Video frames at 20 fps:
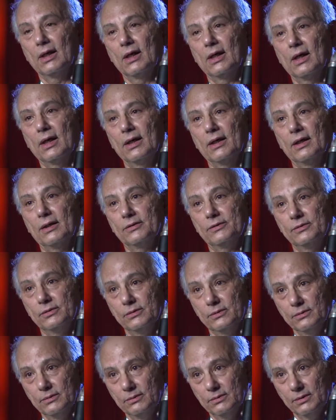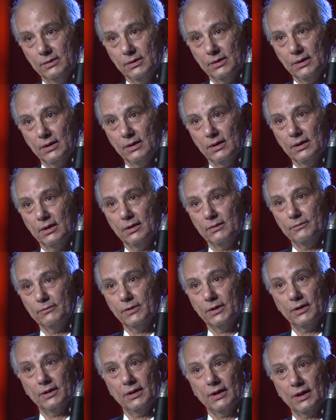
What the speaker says: I had two very